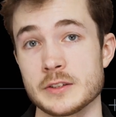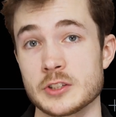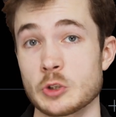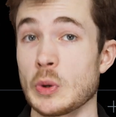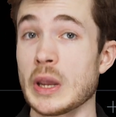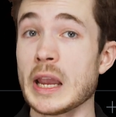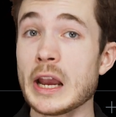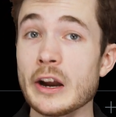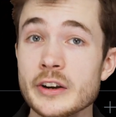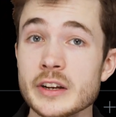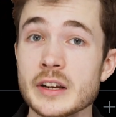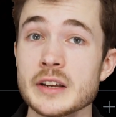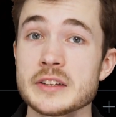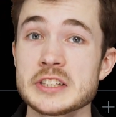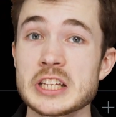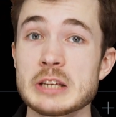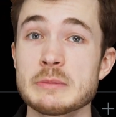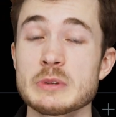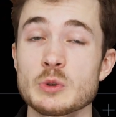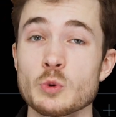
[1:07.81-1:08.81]
So area
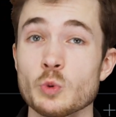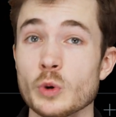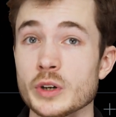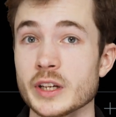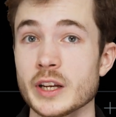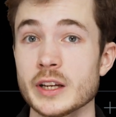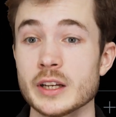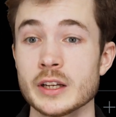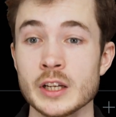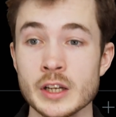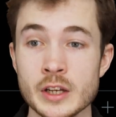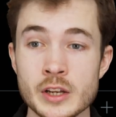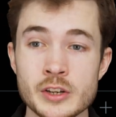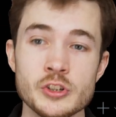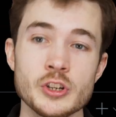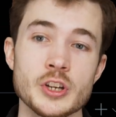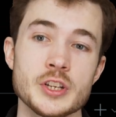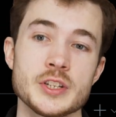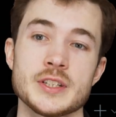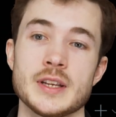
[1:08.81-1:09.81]
seems to be working
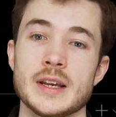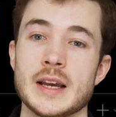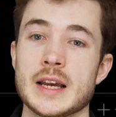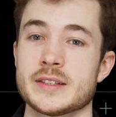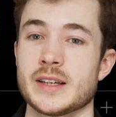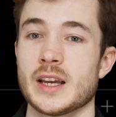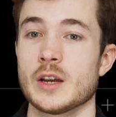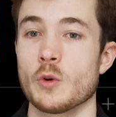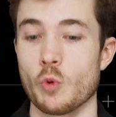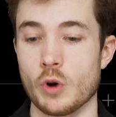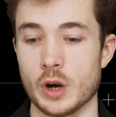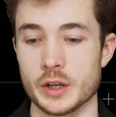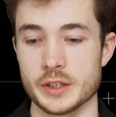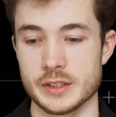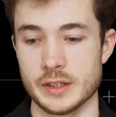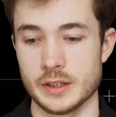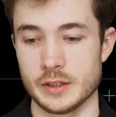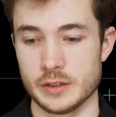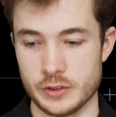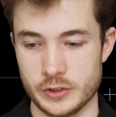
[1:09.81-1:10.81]
just as I want
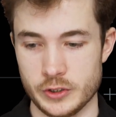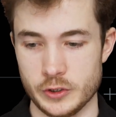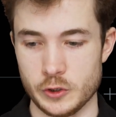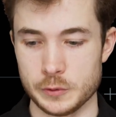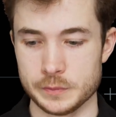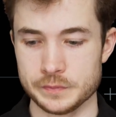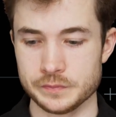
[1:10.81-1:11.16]
it to.